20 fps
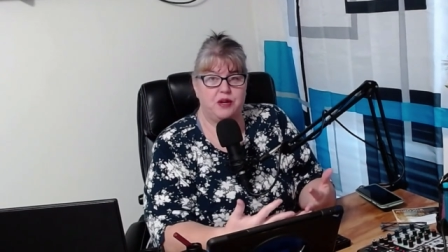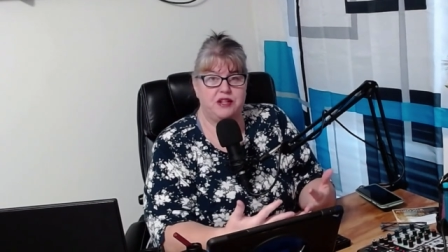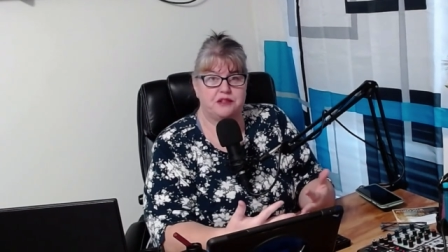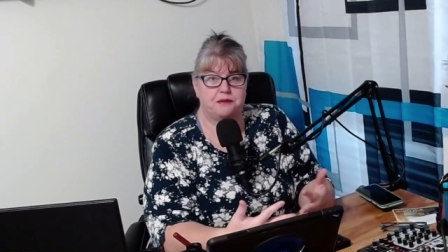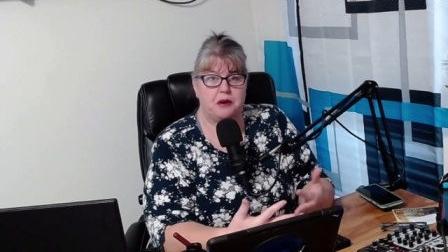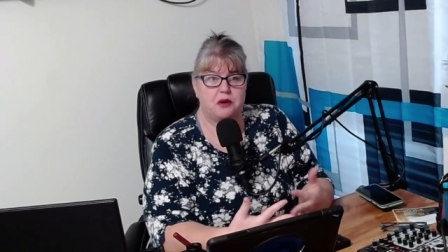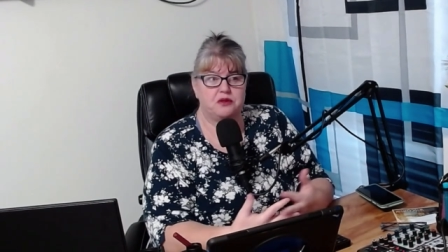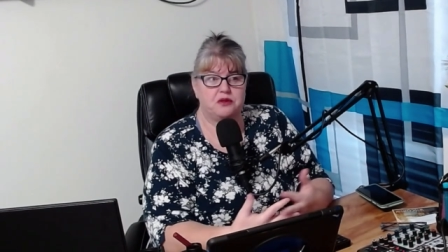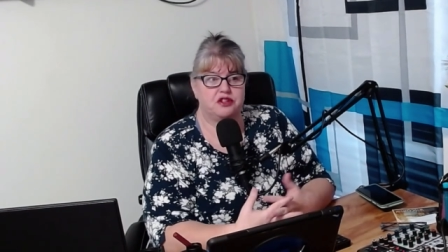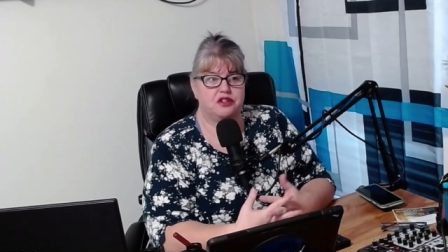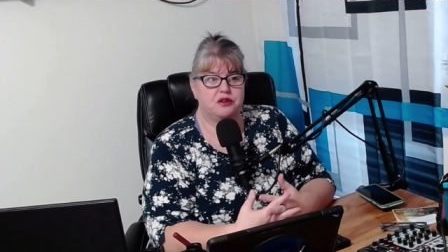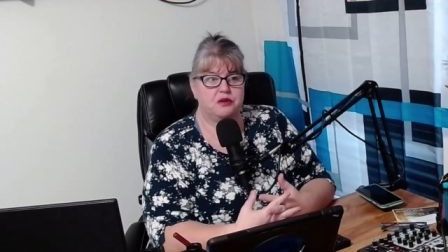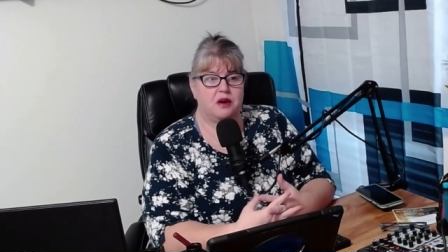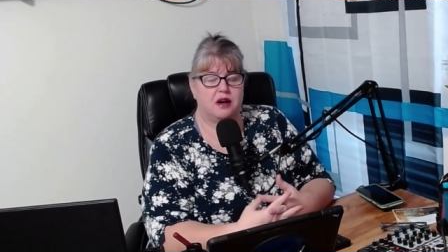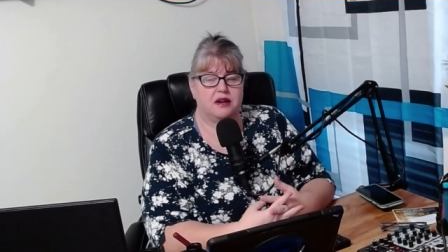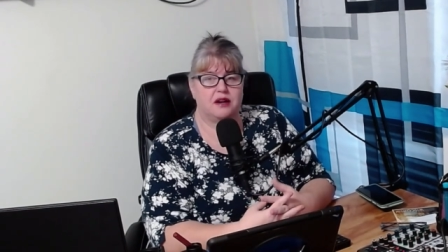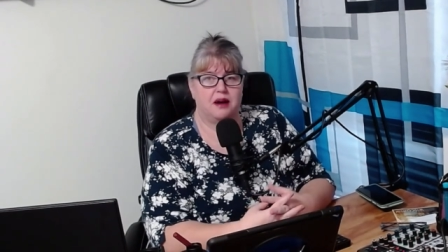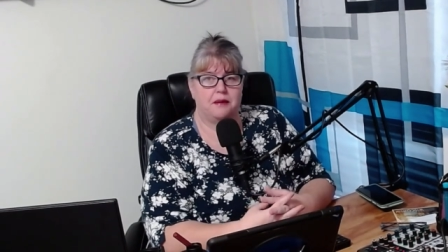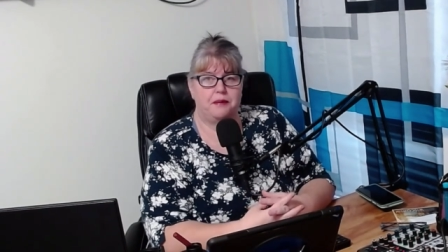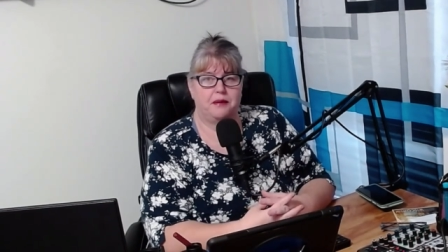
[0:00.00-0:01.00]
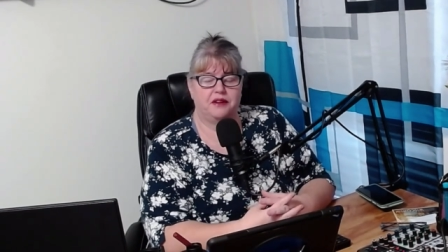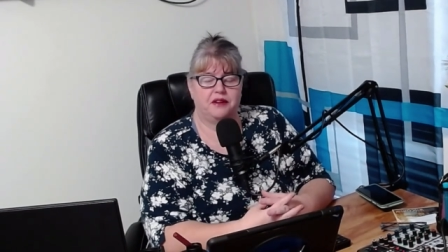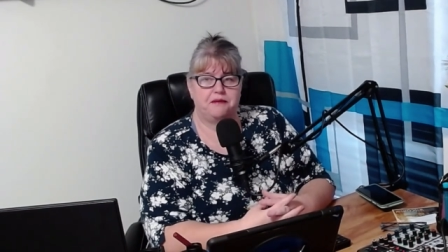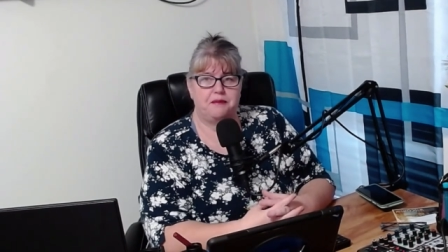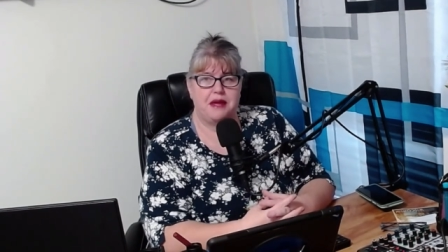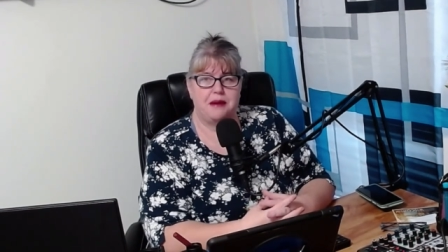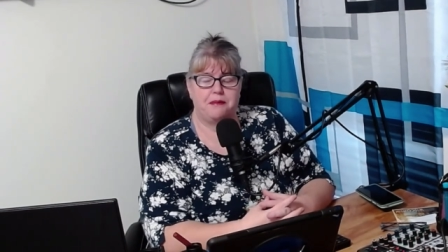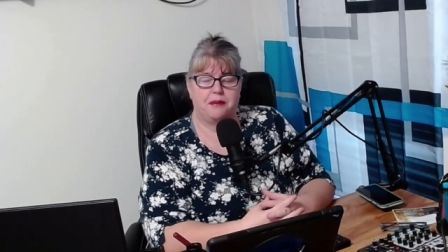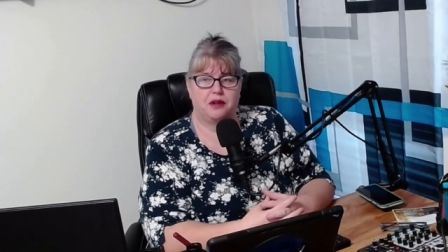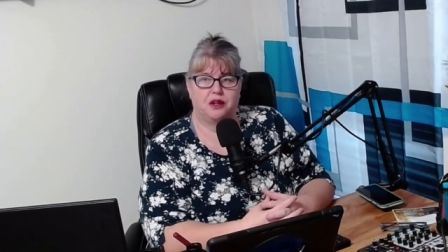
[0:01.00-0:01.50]
we spoke to a couple
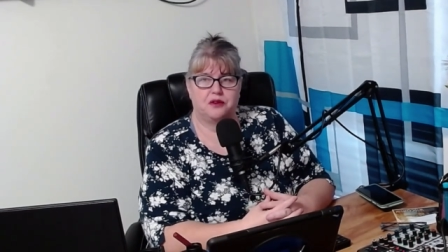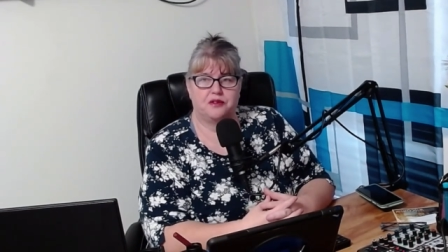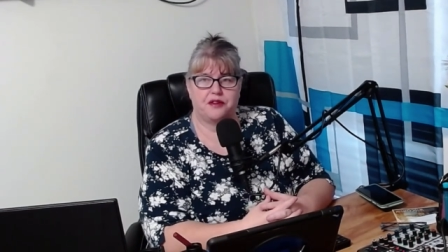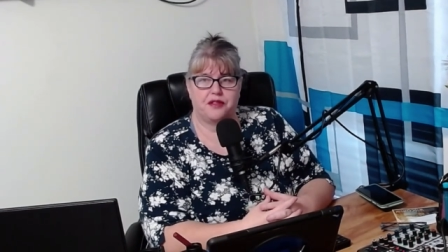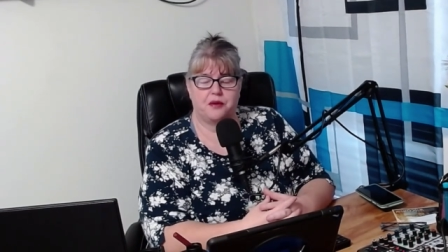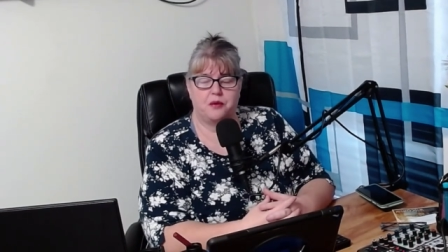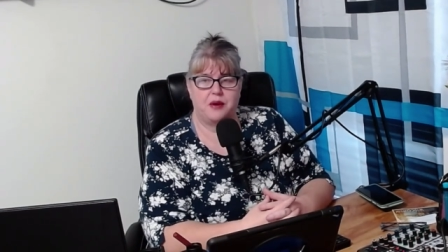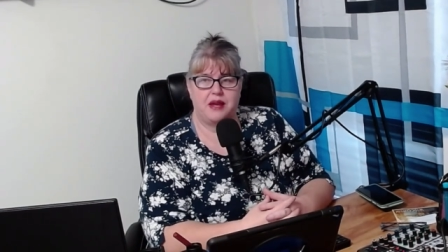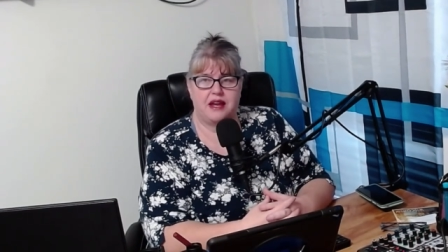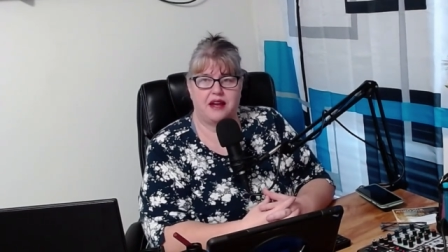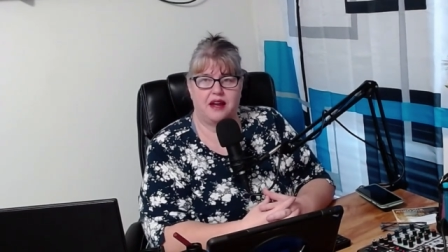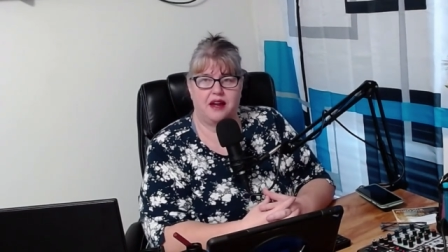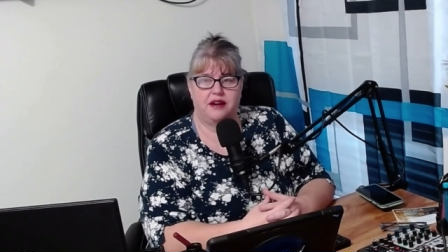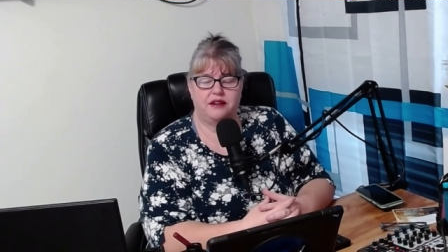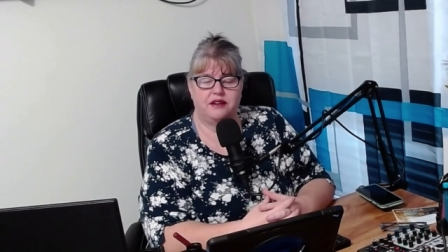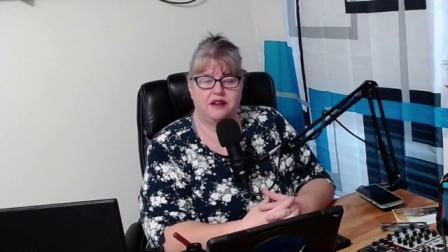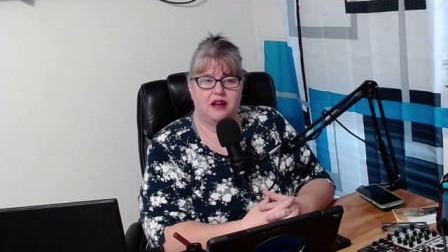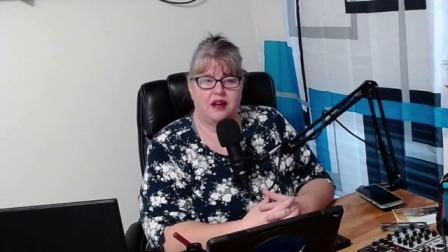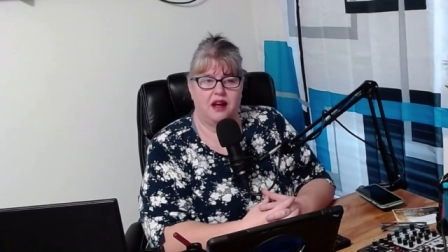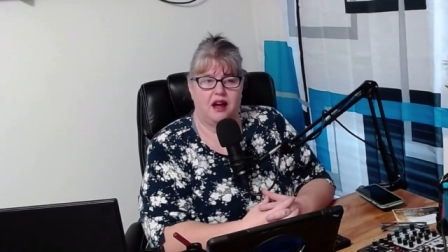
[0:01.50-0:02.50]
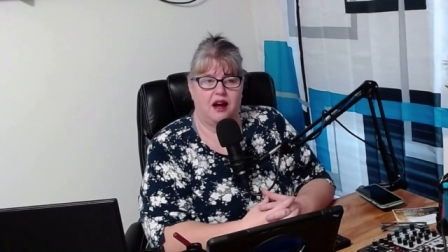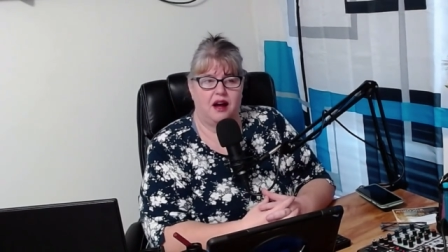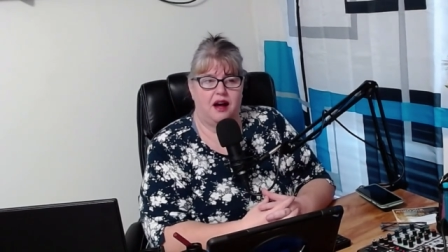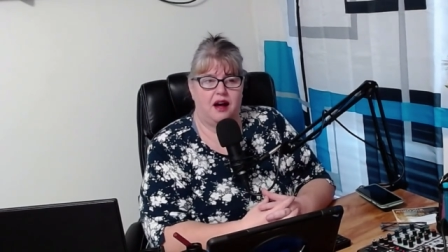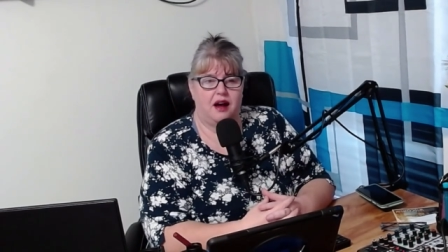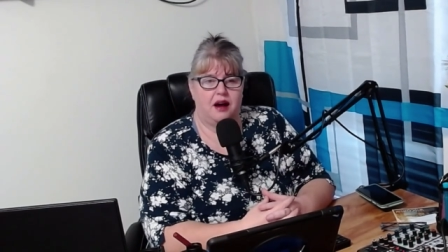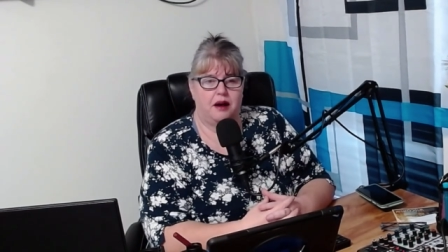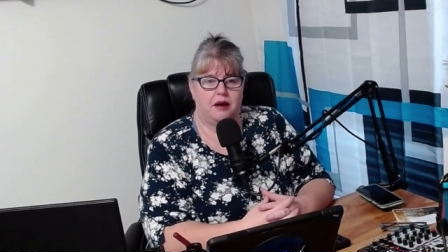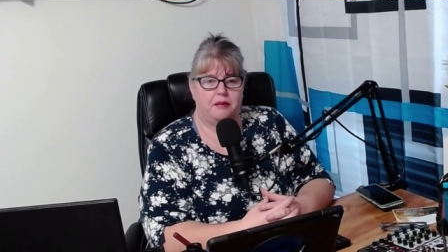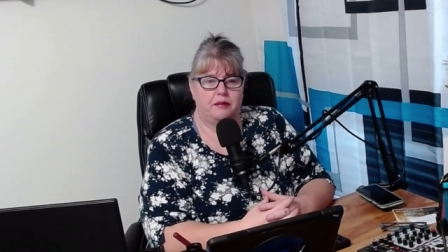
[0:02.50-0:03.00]
of people over the weekend
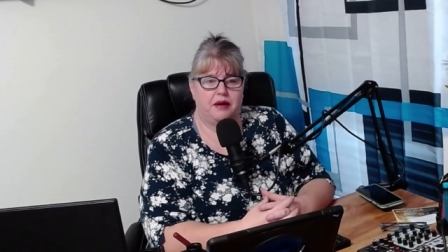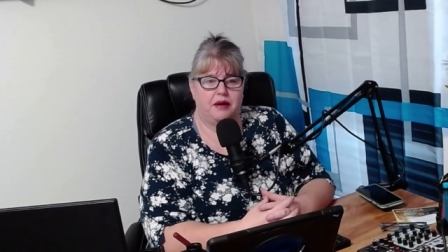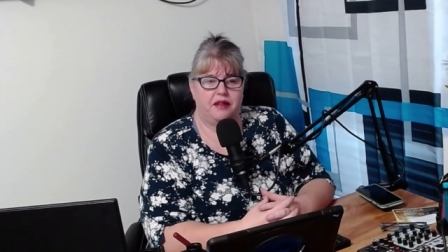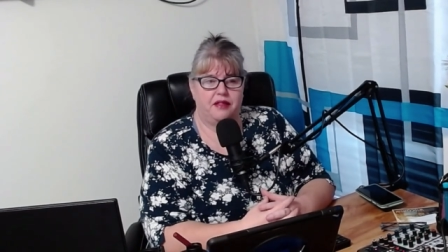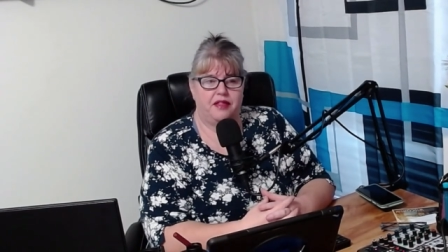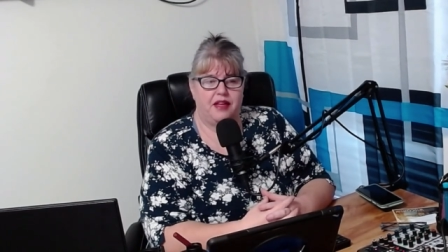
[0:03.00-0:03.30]
um,